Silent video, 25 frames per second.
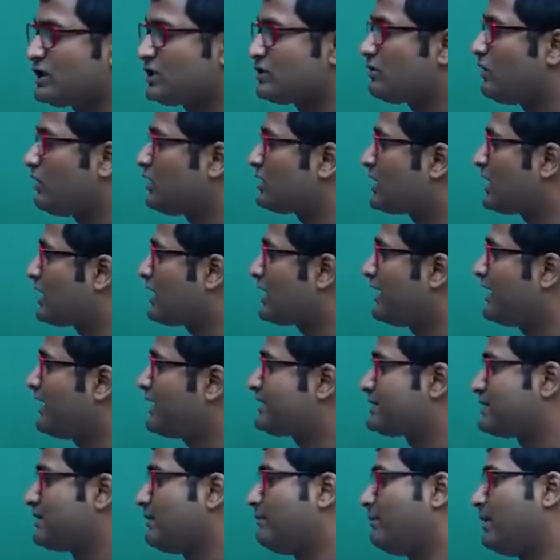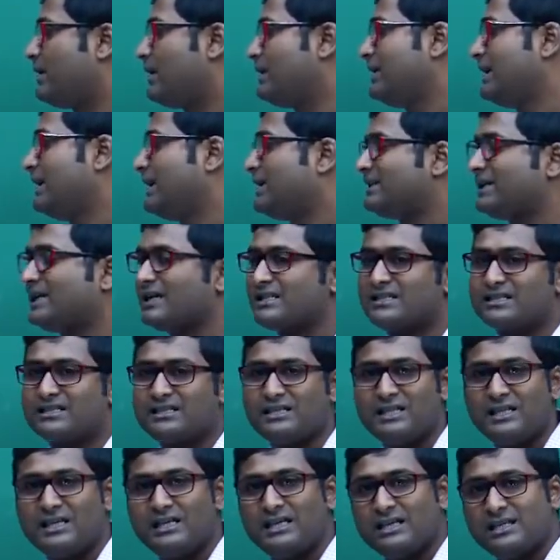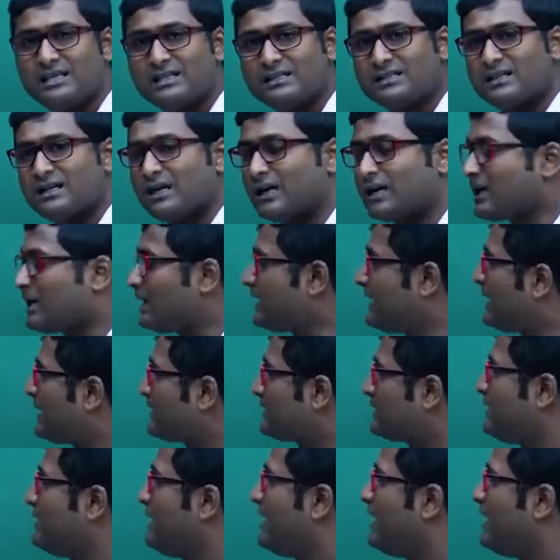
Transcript: is not a correct symbol, the C is the correct